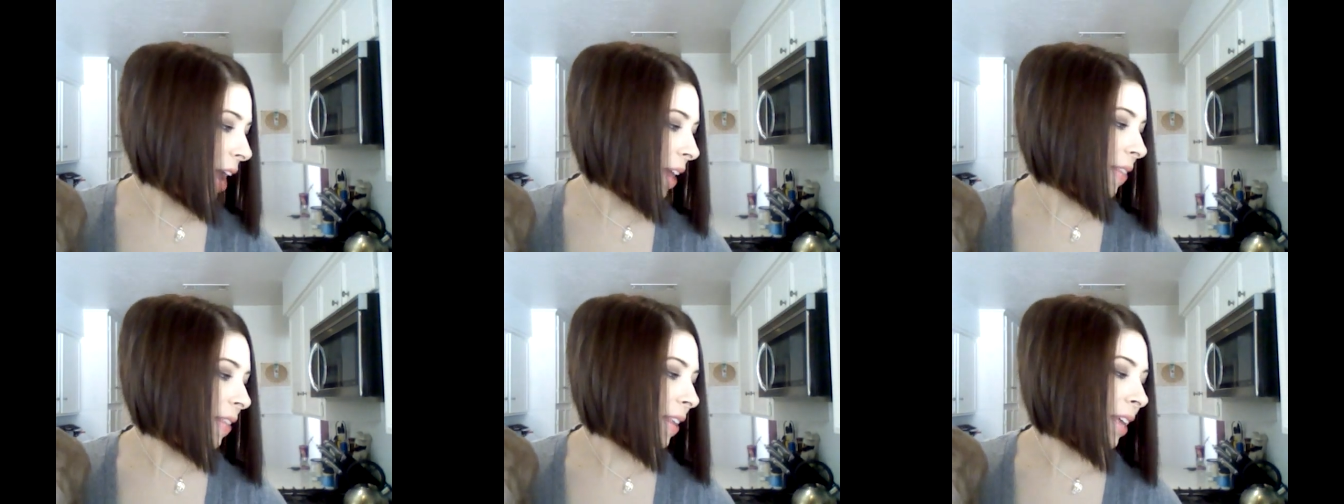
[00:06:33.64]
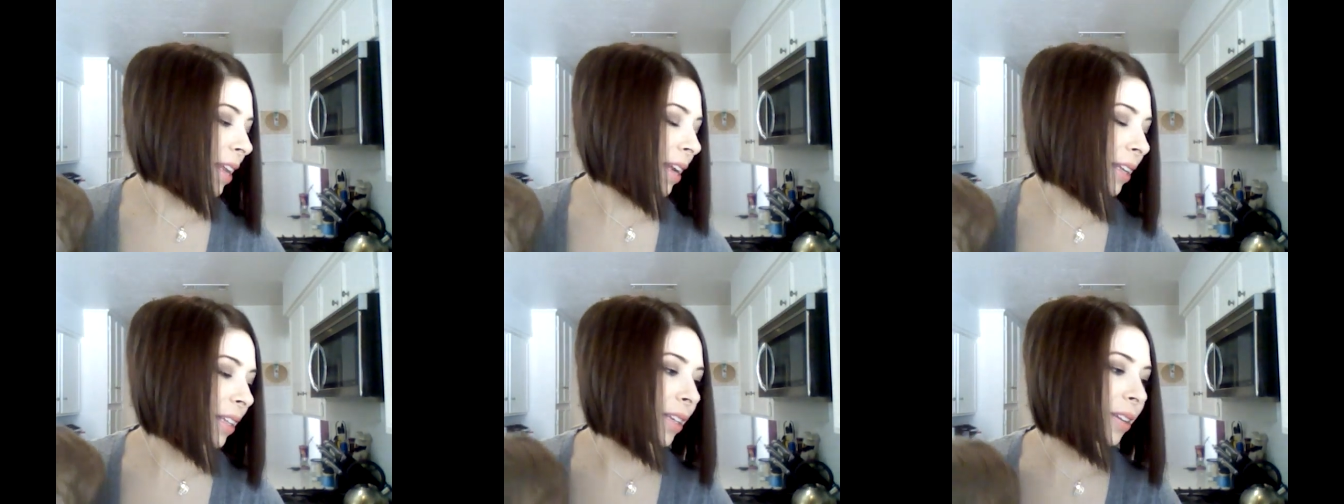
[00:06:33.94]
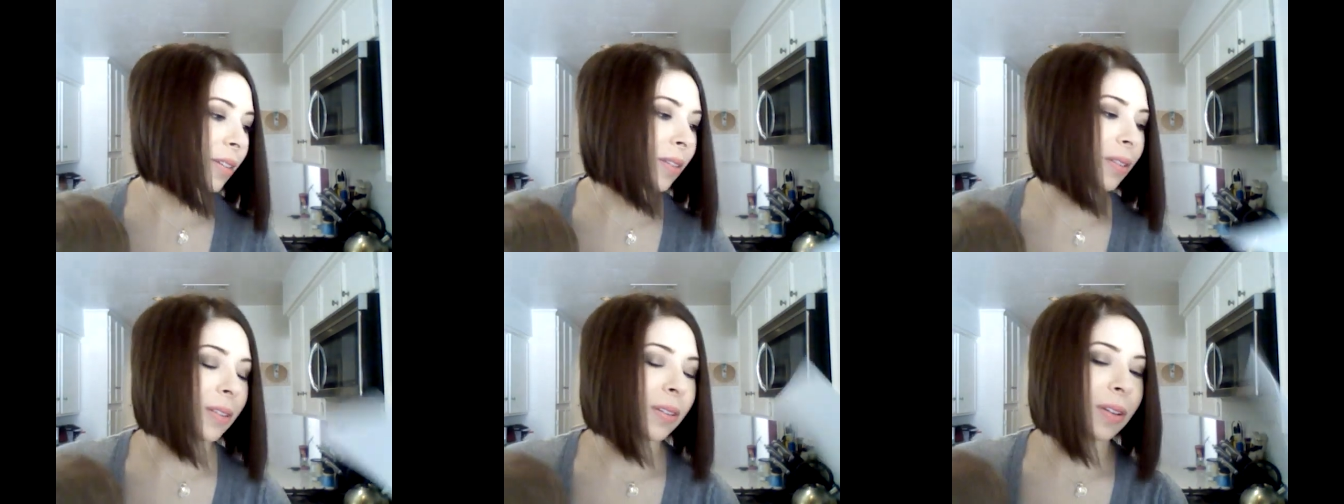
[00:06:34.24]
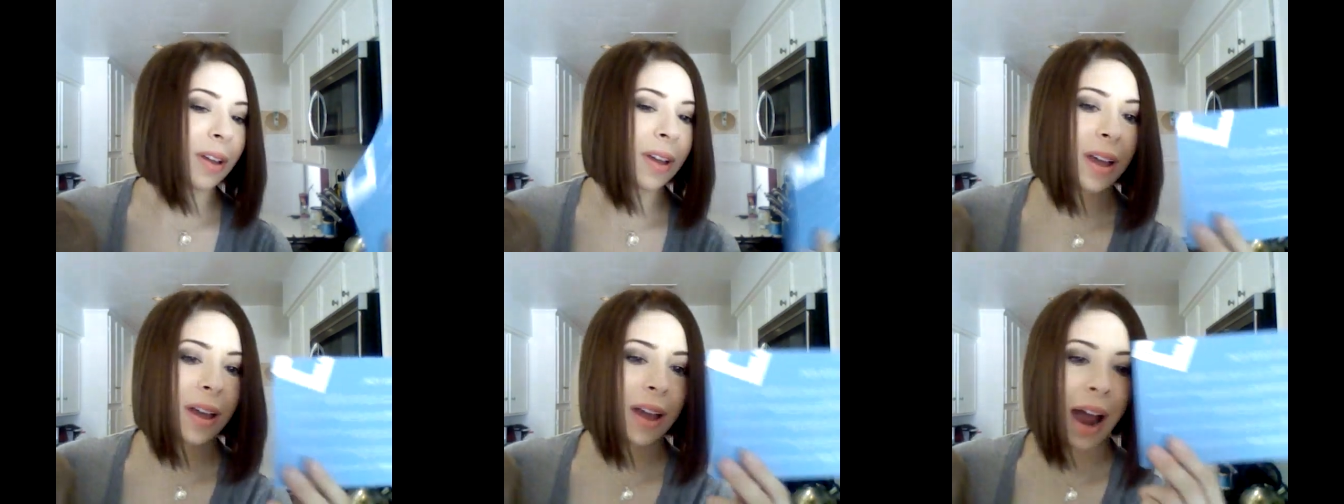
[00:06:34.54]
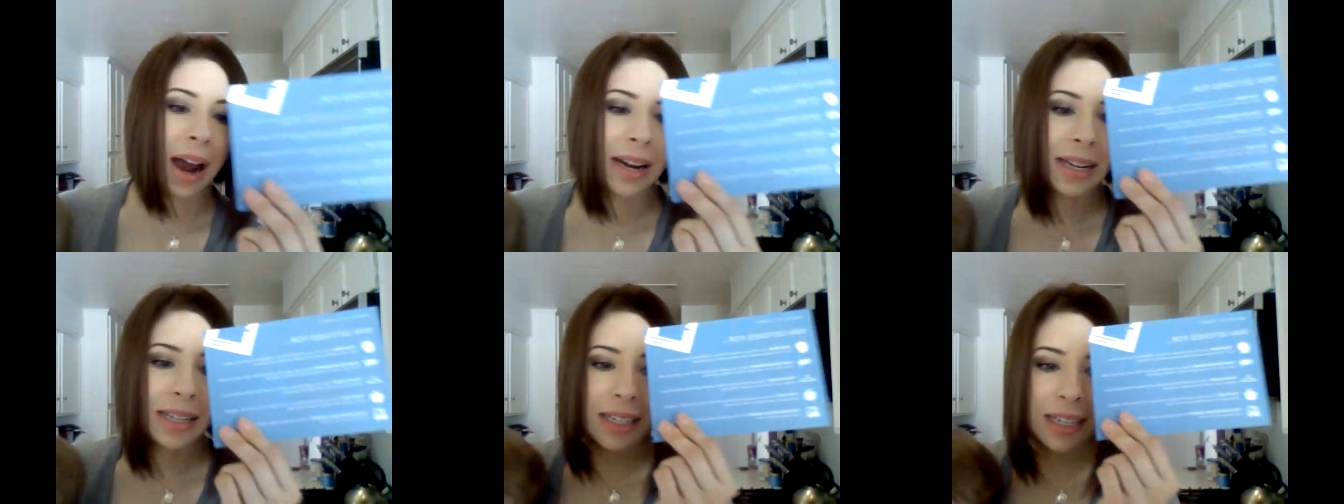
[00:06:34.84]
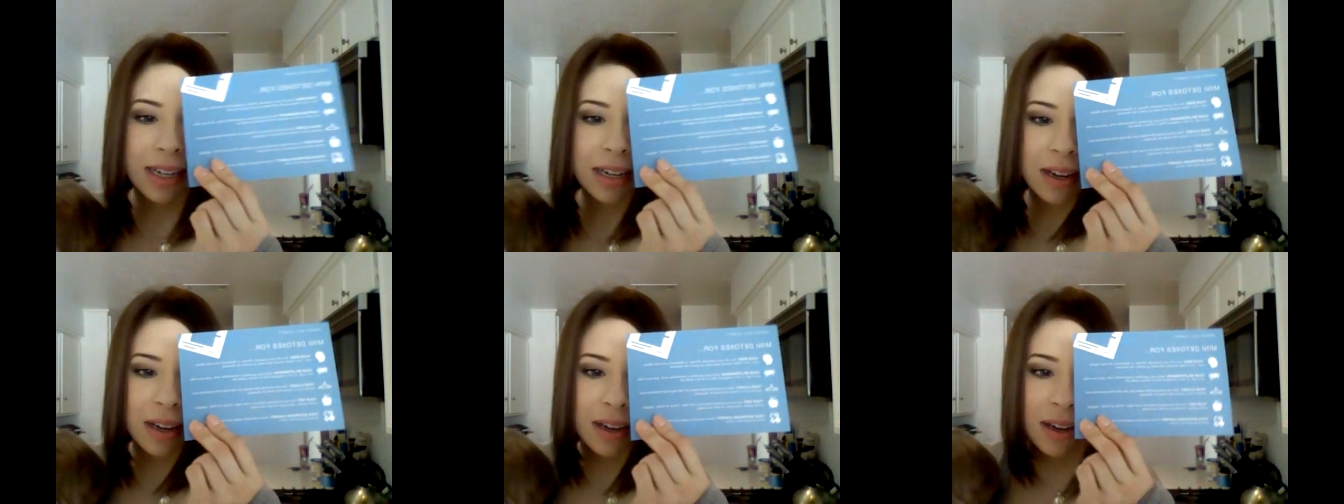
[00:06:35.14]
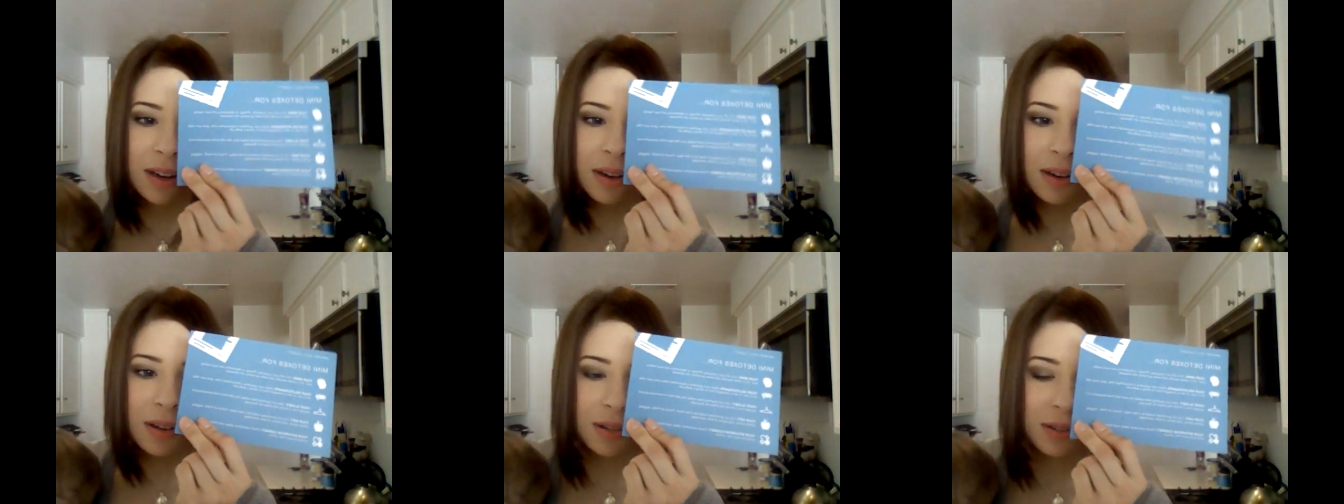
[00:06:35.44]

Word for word: and then a little idea